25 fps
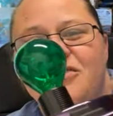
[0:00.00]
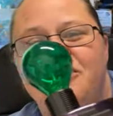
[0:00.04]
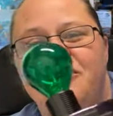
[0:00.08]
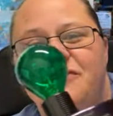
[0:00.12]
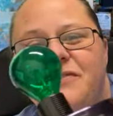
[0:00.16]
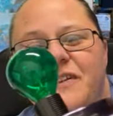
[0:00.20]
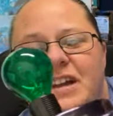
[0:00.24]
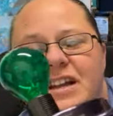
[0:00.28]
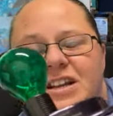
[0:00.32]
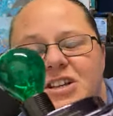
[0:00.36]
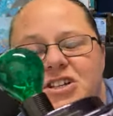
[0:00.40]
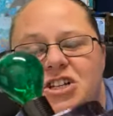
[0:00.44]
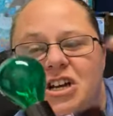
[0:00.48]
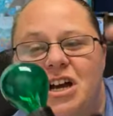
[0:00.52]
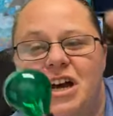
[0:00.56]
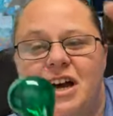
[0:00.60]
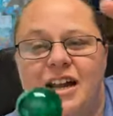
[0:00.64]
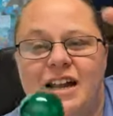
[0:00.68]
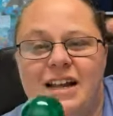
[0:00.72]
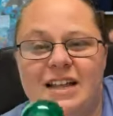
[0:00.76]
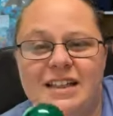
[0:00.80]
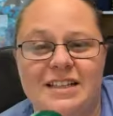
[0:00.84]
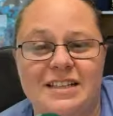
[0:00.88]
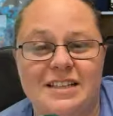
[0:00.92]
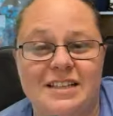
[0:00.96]
finish
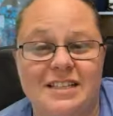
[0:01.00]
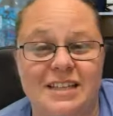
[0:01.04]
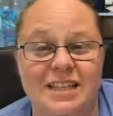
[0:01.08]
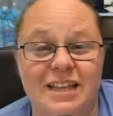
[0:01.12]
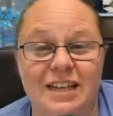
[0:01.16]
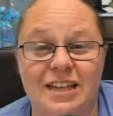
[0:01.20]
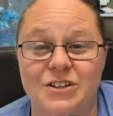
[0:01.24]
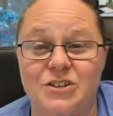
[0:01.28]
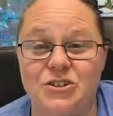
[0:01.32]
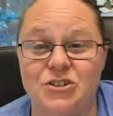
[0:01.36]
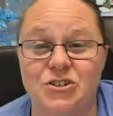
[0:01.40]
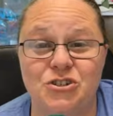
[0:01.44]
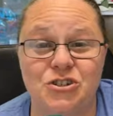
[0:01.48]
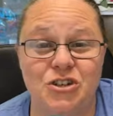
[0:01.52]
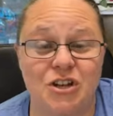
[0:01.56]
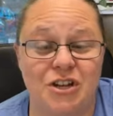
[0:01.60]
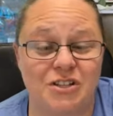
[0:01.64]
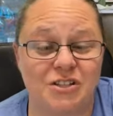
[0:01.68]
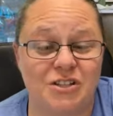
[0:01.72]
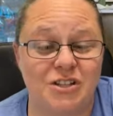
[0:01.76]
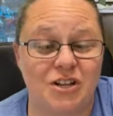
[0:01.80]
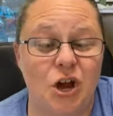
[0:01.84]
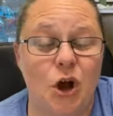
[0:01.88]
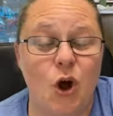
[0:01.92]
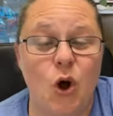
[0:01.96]
on it. This thing is
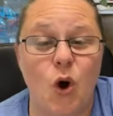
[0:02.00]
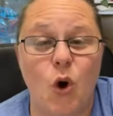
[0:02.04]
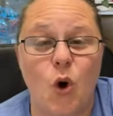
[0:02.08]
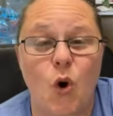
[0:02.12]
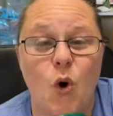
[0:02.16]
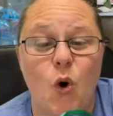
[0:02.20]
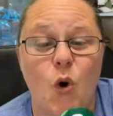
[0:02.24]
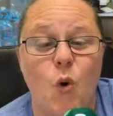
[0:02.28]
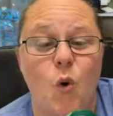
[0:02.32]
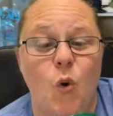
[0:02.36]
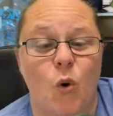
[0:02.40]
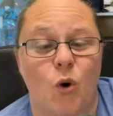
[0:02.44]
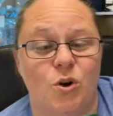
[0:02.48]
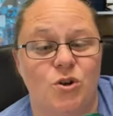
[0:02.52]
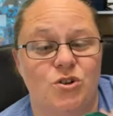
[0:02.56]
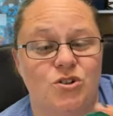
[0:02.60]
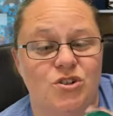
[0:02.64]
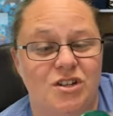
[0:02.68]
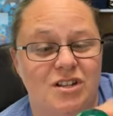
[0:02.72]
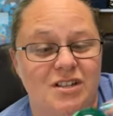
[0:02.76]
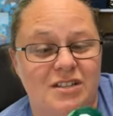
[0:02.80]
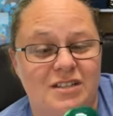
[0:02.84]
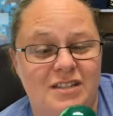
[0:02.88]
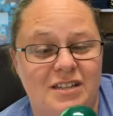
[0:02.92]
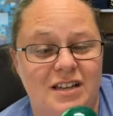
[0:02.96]
just
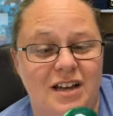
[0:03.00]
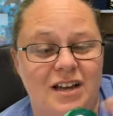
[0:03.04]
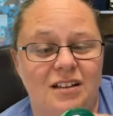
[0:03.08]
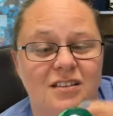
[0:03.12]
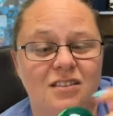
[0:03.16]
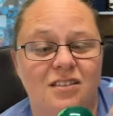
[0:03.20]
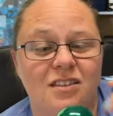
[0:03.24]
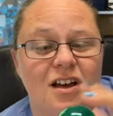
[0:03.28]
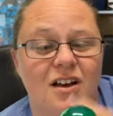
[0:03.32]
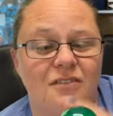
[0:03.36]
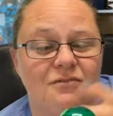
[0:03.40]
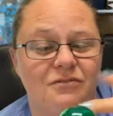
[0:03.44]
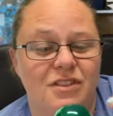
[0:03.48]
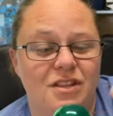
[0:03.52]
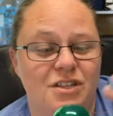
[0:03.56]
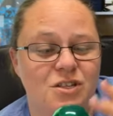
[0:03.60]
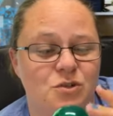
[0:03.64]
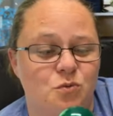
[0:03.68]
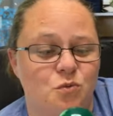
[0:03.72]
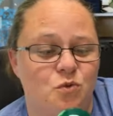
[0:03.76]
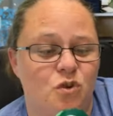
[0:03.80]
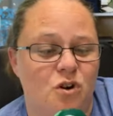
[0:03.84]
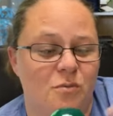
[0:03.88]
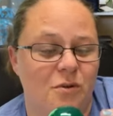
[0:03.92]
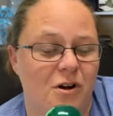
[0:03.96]
gorgeous. I love
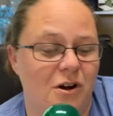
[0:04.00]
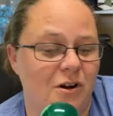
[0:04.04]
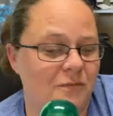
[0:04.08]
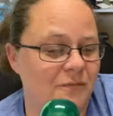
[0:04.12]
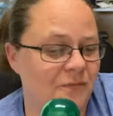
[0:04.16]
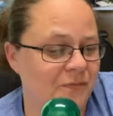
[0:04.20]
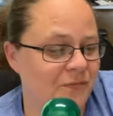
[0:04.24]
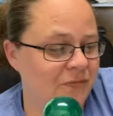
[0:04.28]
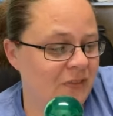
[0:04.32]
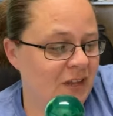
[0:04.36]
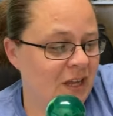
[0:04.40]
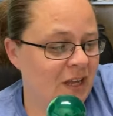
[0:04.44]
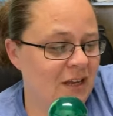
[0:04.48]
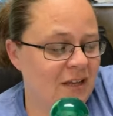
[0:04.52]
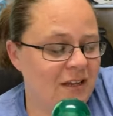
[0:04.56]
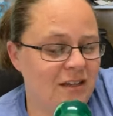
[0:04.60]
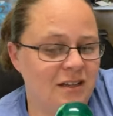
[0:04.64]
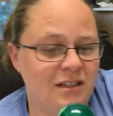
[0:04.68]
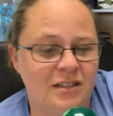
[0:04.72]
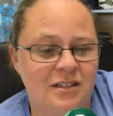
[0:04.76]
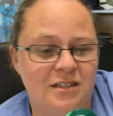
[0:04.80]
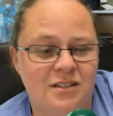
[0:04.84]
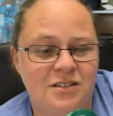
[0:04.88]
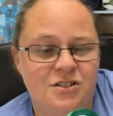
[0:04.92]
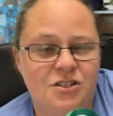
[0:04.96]
this warmer.
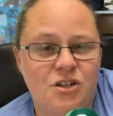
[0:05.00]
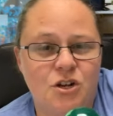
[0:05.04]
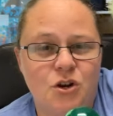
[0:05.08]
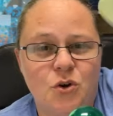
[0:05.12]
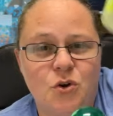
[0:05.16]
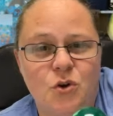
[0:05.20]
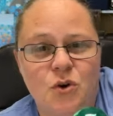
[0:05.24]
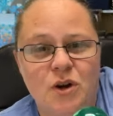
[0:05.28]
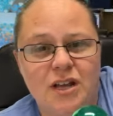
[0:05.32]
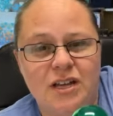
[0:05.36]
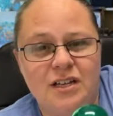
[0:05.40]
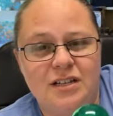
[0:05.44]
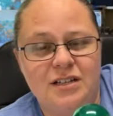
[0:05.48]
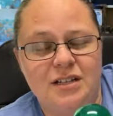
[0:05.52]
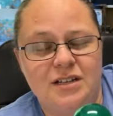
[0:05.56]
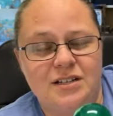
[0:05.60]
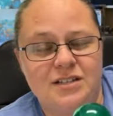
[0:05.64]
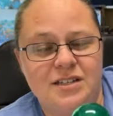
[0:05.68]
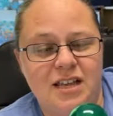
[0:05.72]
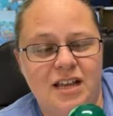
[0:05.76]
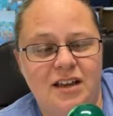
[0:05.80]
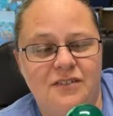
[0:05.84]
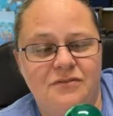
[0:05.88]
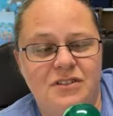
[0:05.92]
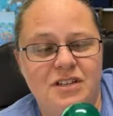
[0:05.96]
So it
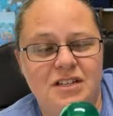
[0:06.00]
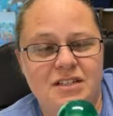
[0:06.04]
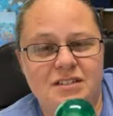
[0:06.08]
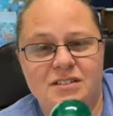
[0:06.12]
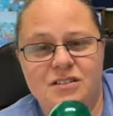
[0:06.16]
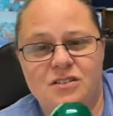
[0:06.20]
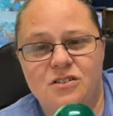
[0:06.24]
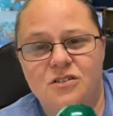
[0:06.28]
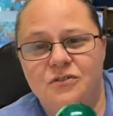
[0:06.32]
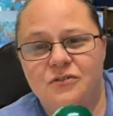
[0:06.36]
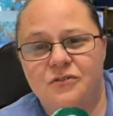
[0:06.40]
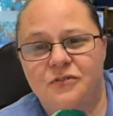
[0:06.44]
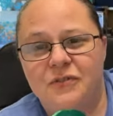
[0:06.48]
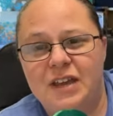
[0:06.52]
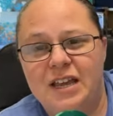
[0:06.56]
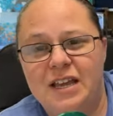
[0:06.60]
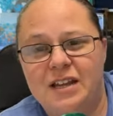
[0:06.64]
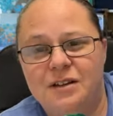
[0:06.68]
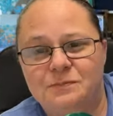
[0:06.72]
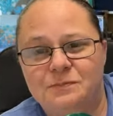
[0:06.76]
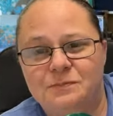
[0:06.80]
does have these little feet